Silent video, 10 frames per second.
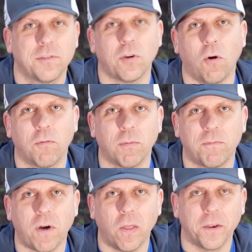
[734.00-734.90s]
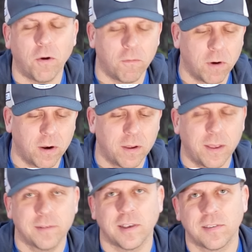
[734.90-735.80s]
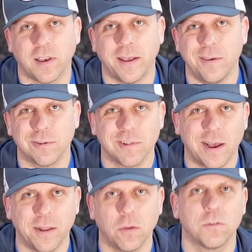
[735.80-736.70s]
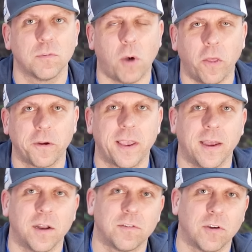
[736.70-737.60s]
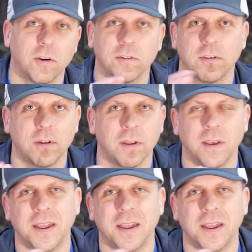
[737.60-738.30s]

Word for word: stove from falling over. As I said, I use a lot of those smaller canisters, and